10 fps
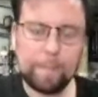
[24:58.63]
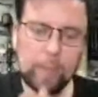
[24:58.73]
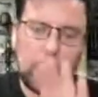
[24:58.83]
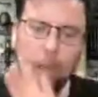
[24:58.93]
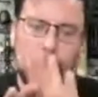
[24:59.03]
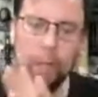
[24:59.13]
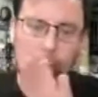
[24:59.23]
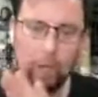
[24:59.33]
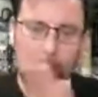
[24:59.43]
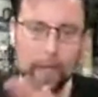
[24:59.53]
yeah,
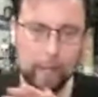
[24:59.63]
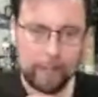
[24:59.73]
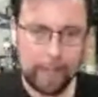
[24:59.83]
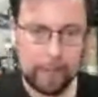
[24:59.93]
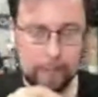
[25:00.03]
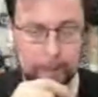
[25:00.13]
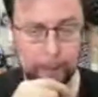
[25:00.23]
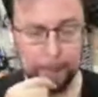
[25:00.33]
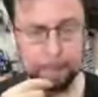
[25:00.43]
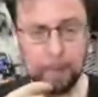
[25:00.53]
kind of shiny on the
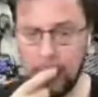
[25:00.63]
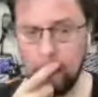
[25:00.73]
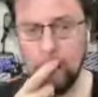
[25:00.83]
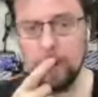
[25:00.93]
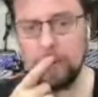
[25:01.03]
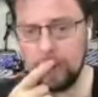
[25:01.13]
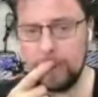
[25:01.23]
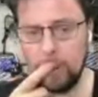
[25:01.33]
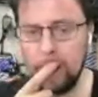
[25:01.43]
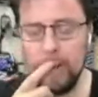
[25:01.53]
outside. It
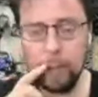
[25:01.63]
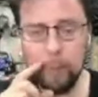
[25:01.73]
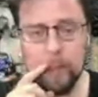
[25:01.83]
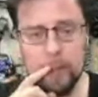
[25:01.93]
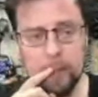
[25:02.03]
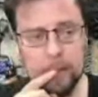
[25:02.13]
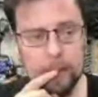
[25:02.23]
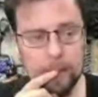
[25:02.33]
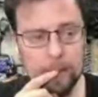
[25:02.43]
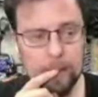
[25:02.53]
wasn't. I don't think it was
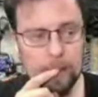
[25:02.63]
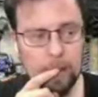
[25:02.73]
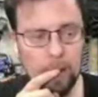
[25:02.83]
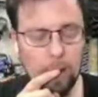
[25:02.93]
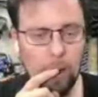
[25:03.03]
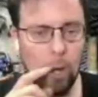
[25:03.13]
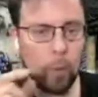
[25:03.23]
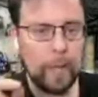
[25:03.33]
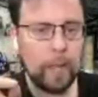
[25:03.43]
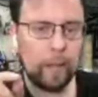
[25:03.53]

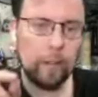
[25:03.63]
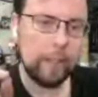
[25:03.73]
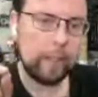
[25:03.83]
OE. I don't